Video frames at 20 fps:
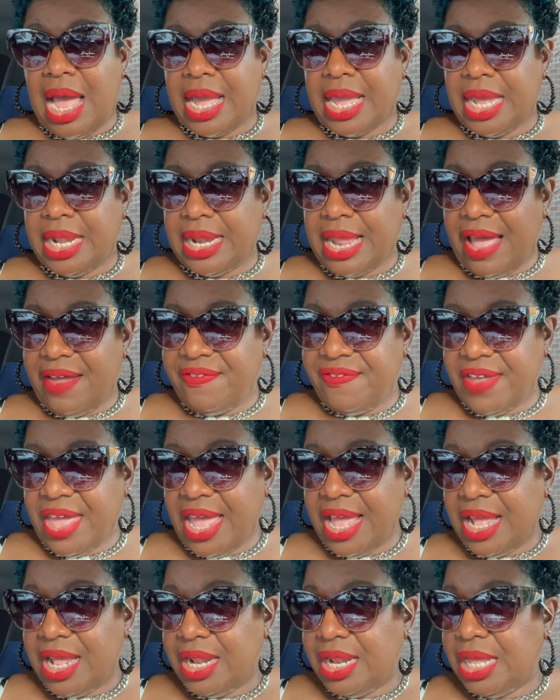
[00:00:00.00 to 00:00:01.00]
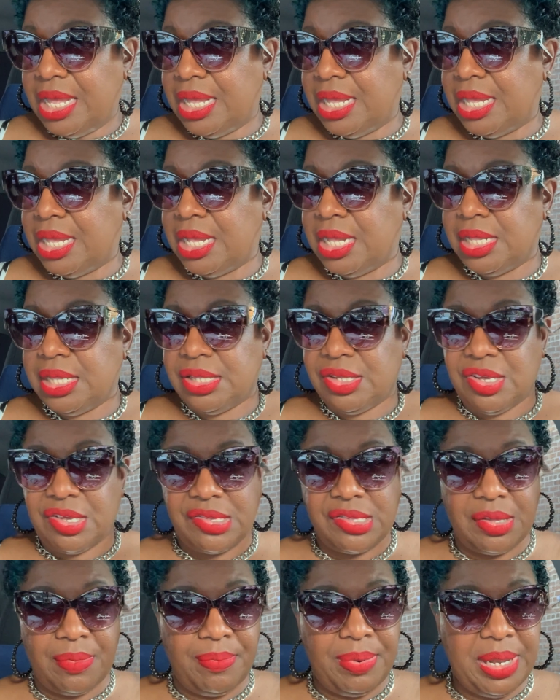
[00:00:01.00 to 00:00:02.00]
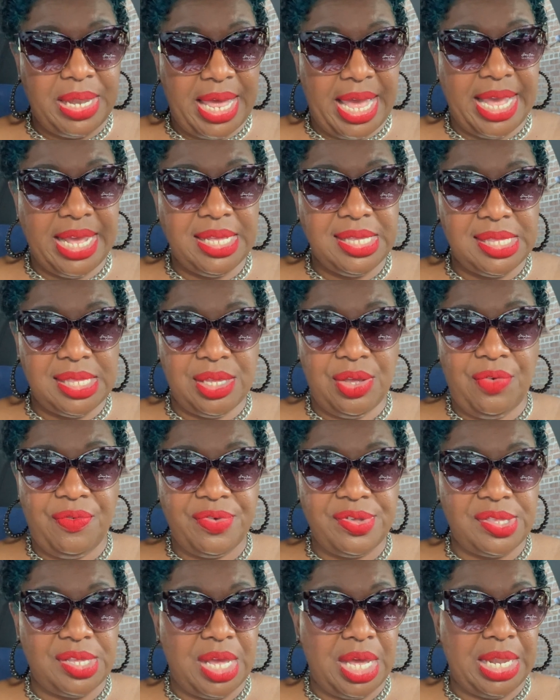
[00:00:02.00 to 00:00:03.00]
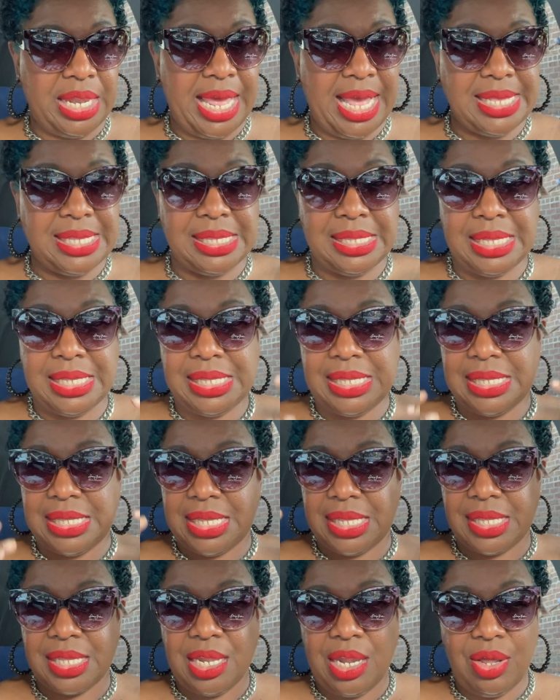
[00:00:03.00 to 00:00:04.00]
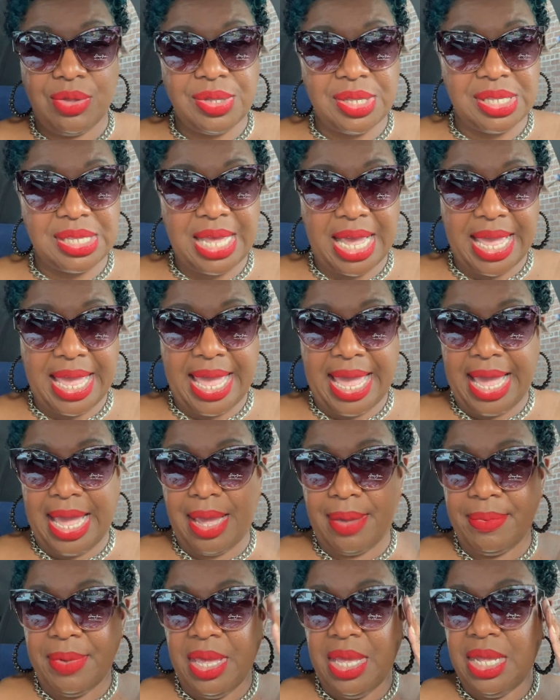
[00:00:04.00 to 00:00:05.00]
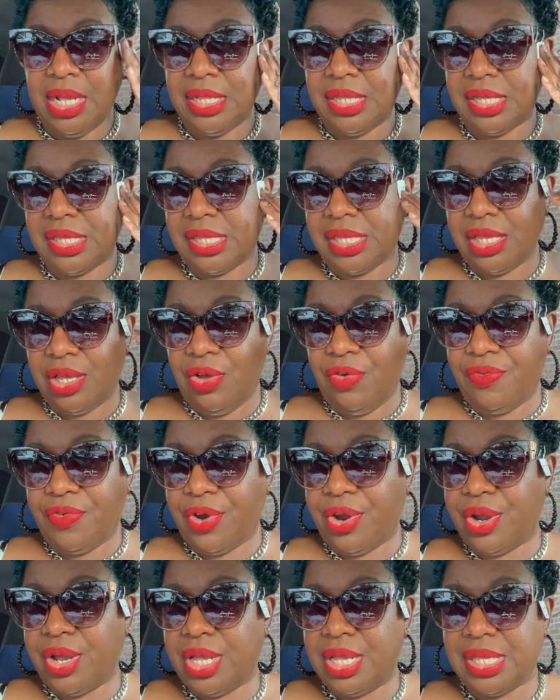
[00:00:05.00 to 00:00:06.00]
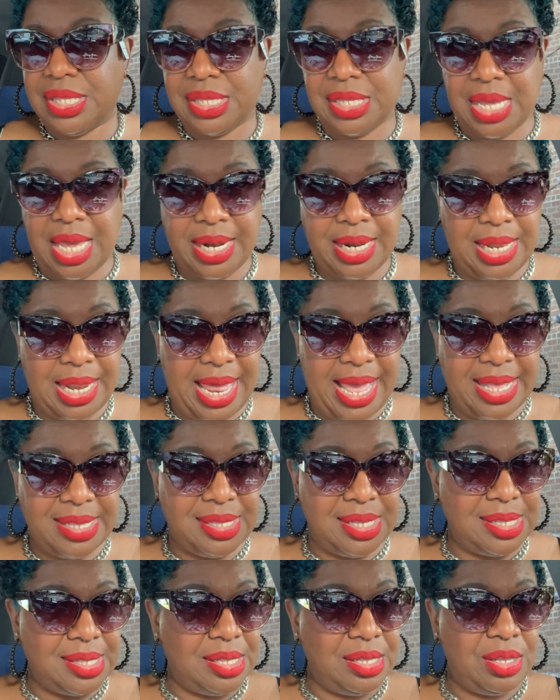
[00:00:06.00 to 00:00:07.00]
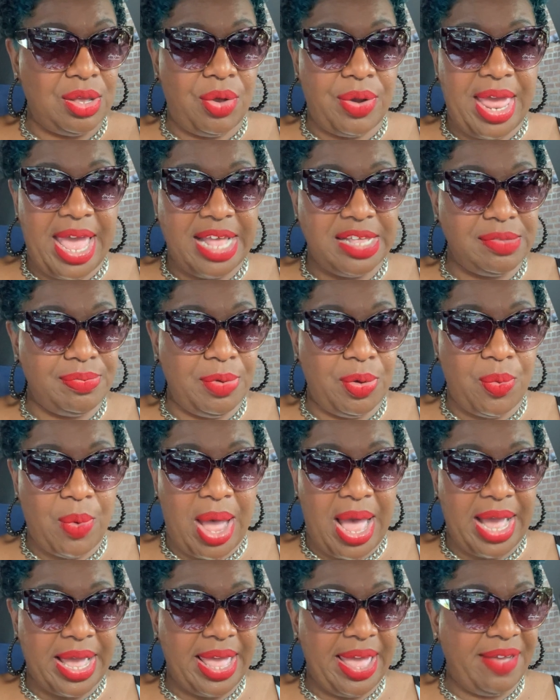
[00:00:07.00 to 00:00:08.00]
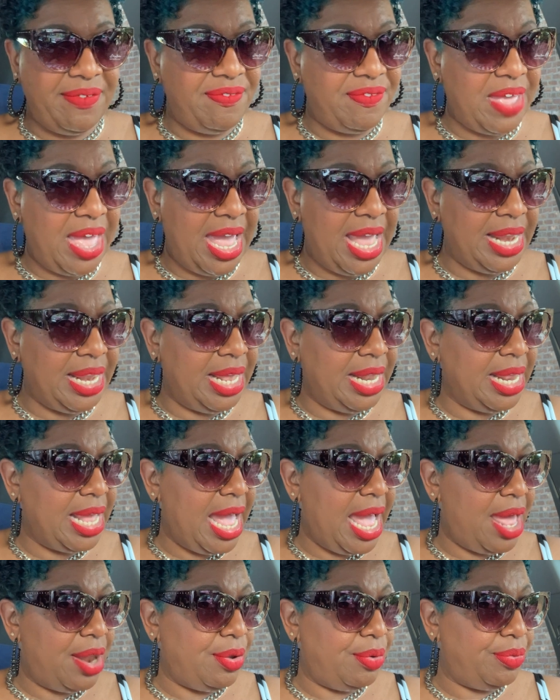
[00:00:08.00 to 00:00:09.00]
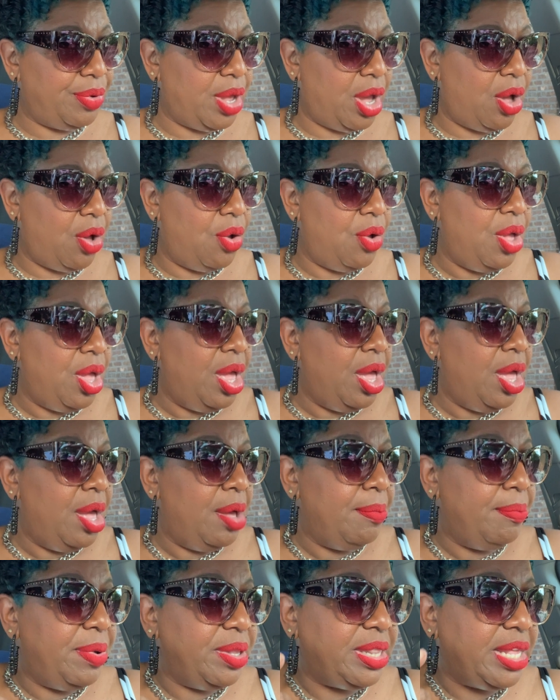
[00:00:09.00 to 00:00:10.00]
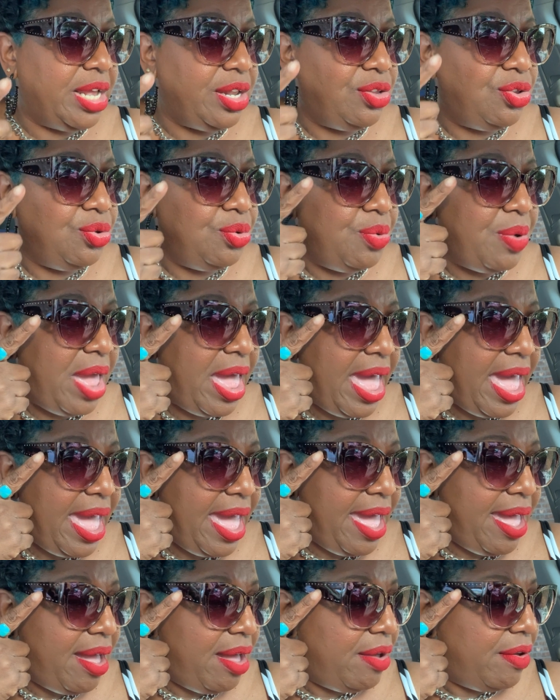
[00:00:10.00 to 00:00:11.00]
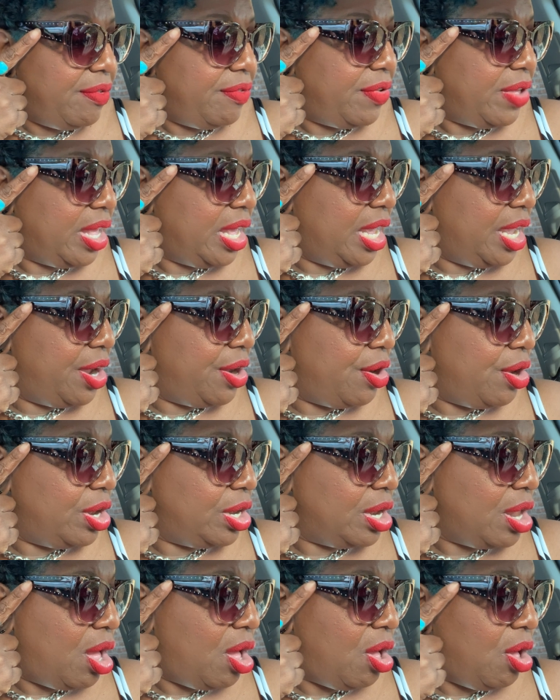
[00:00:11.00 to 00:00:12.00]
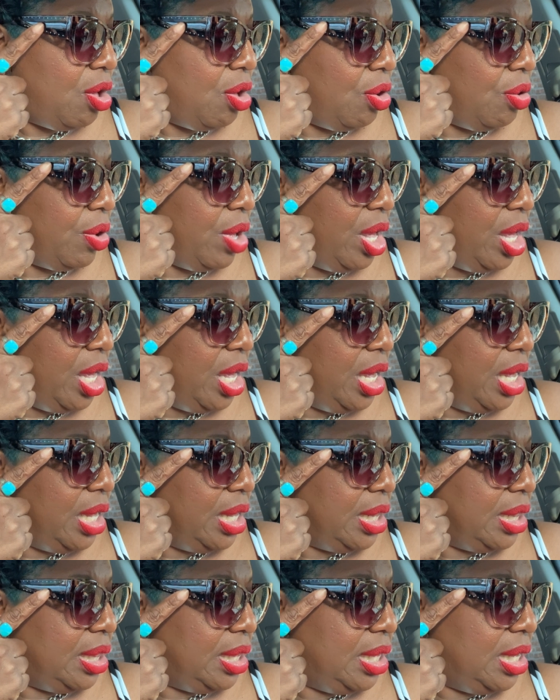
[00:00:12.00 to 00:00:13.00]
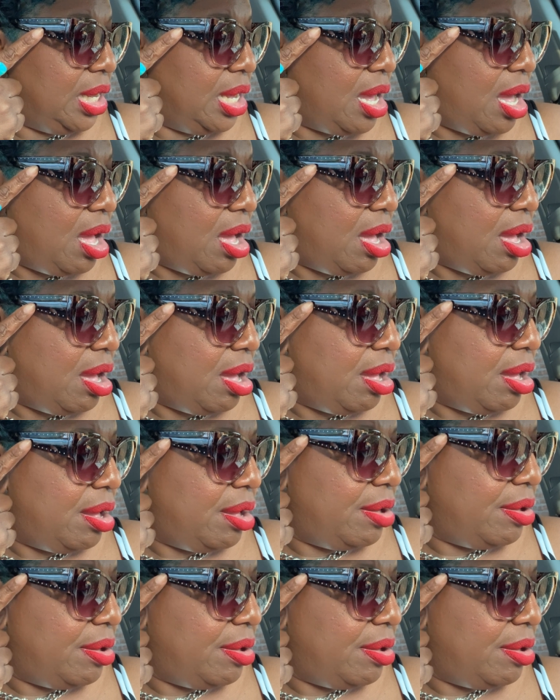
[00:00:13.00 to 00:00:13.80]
cannot find just some plain silver sunglasses. This is as close as I came to silver sunglasses. Don't ask me why I can't find any. I don't know. But they do have here along the, uh,